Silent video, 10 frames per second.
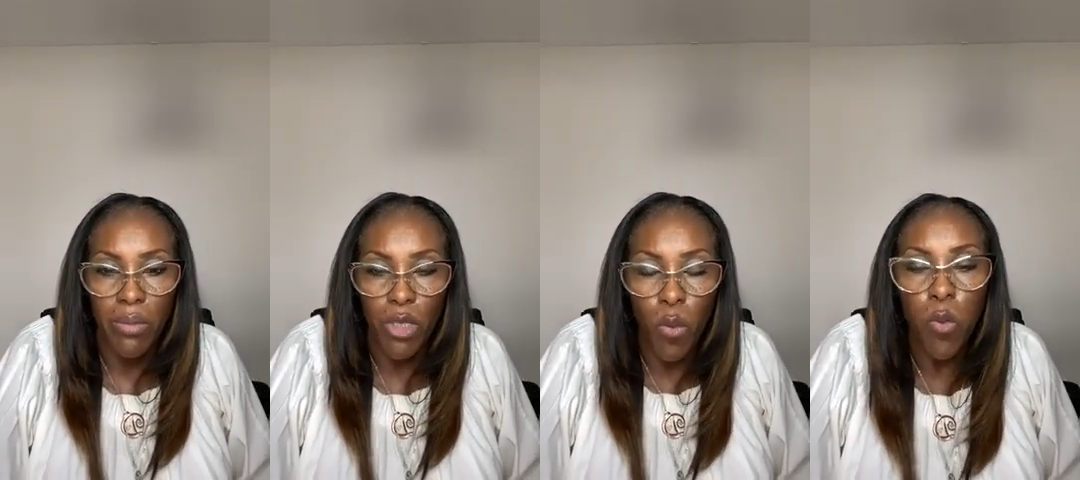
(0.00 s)

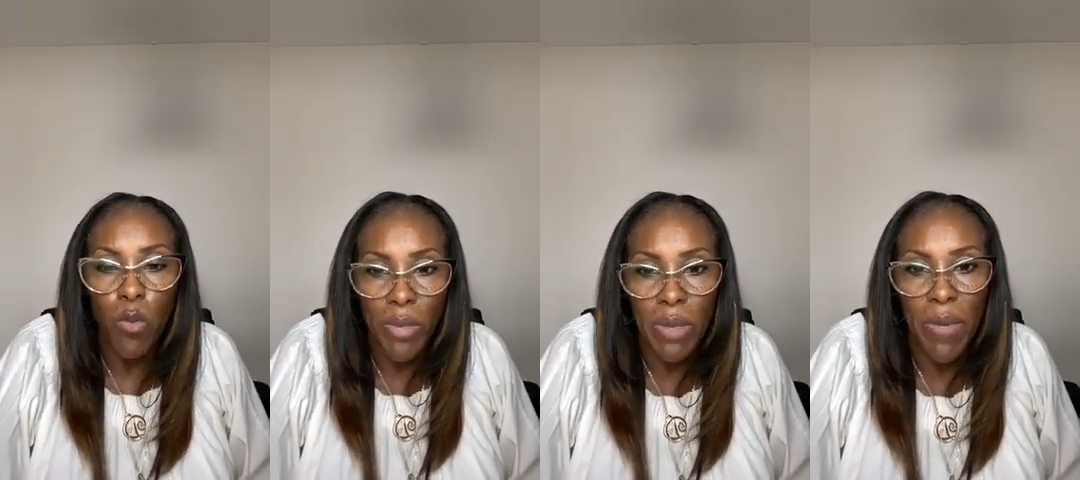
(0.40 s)
Your
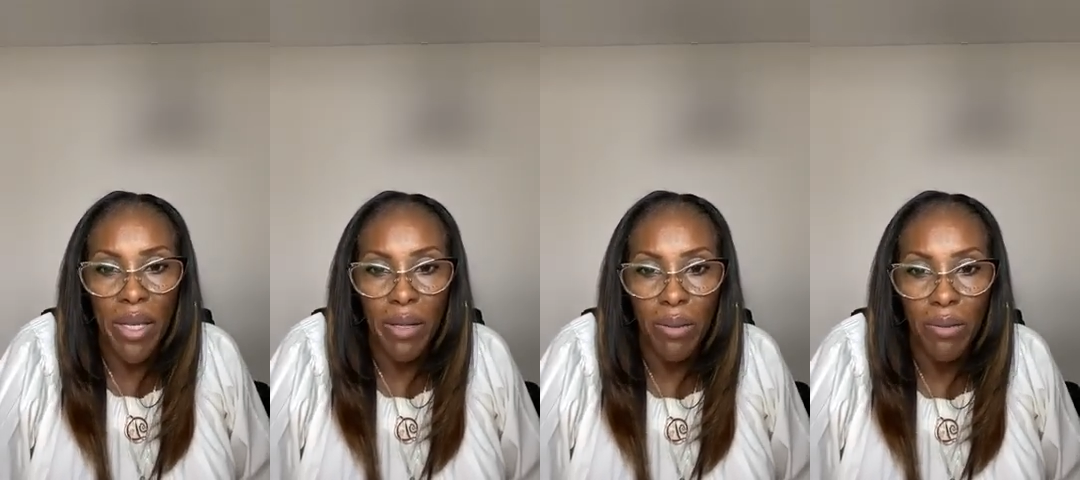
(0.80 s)
womb is
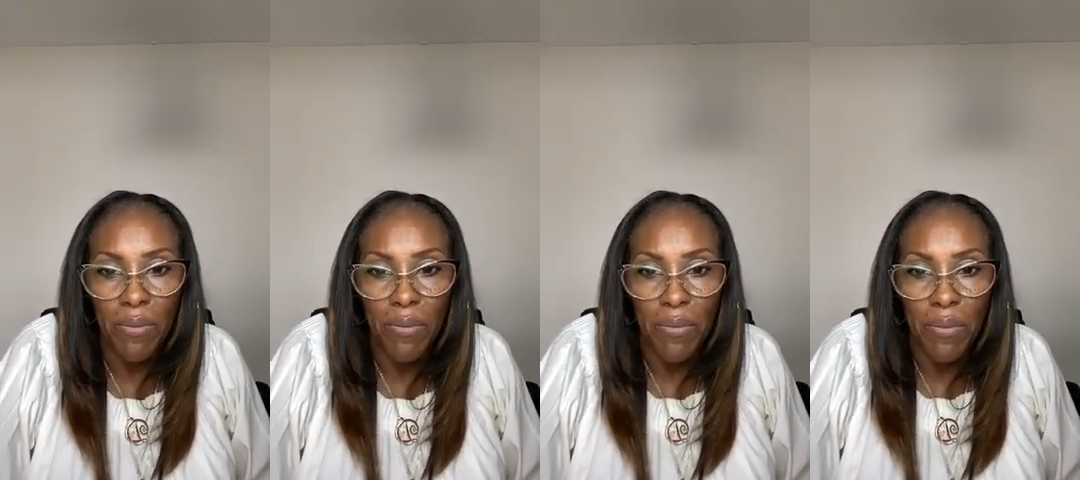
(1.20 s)
bigger.
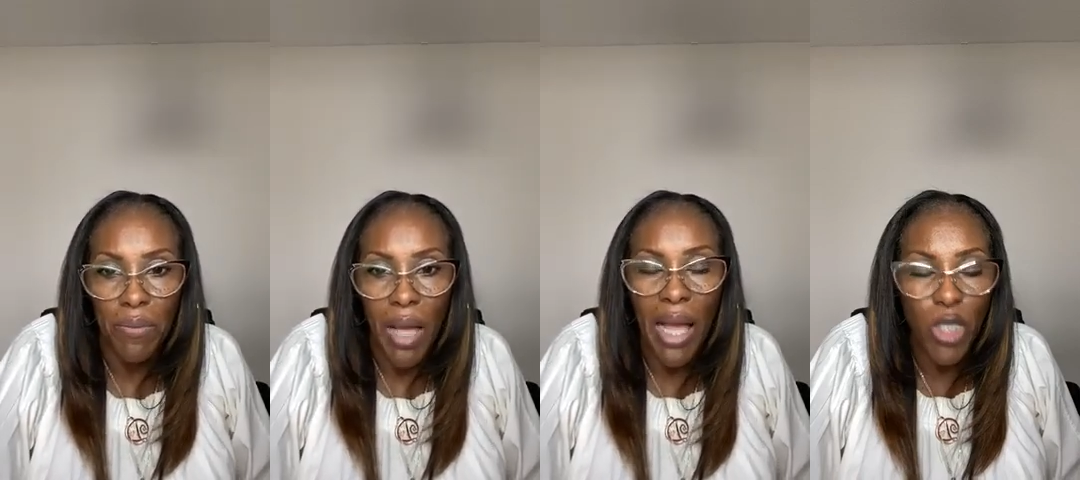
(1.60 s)

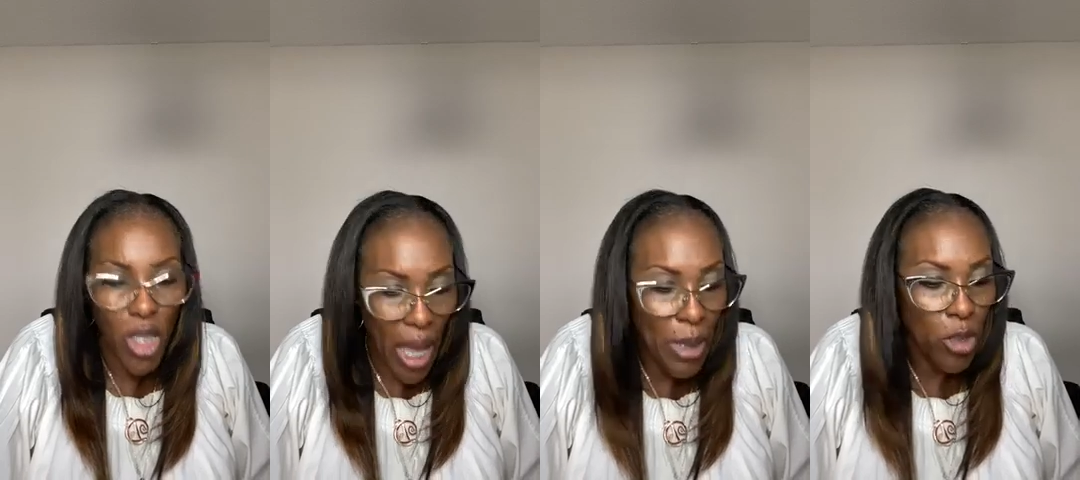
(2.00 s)
I
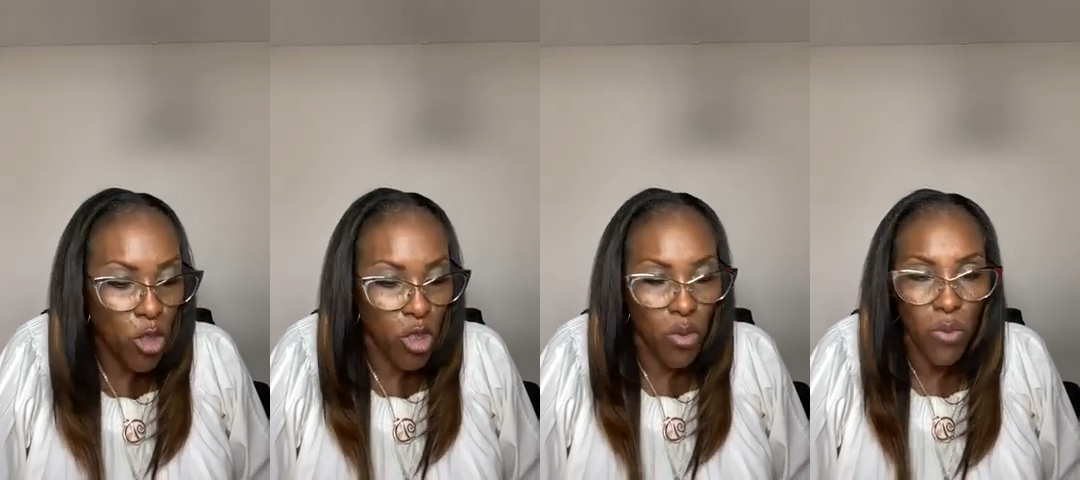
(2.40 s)

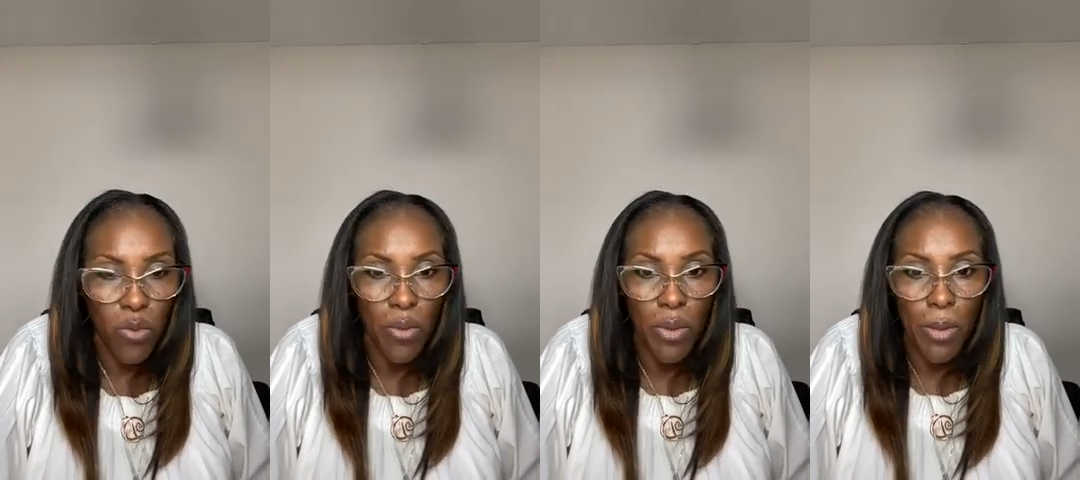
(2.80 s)
challenge you.